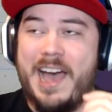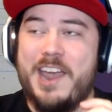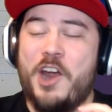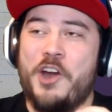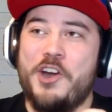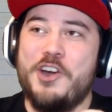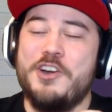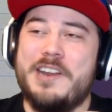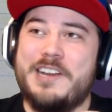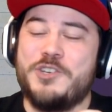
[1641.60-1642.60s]
I
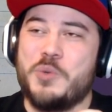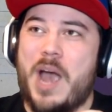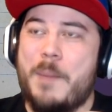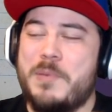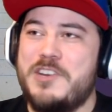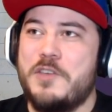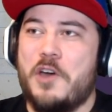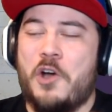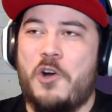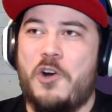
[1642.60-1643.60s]
heard it drop into
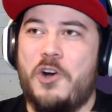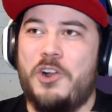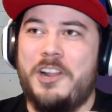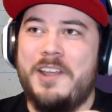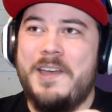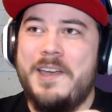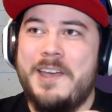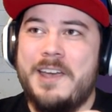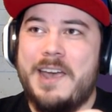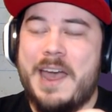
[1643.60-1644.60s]
the hole
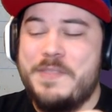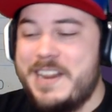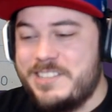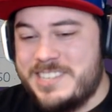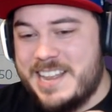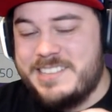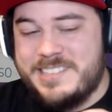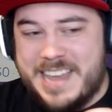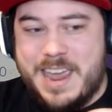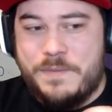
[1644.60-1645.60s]
and then it said
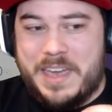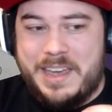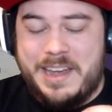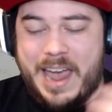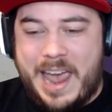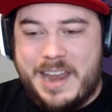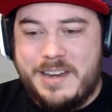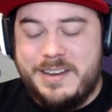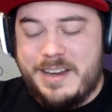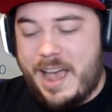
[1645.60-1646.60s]
saving
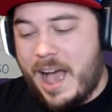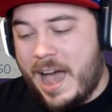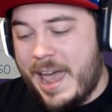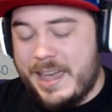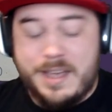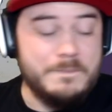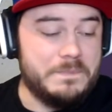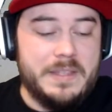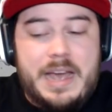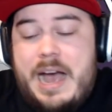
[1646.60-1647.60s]
and I,
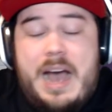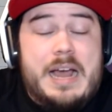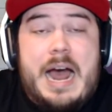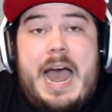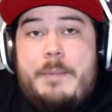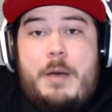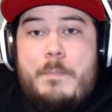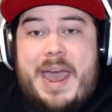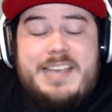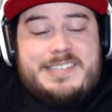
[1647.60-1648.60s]
I'm
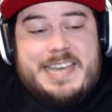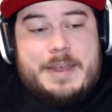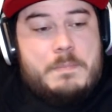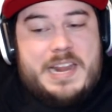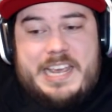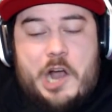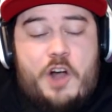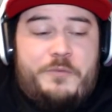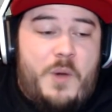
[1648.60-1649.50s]
amazing at mini golf.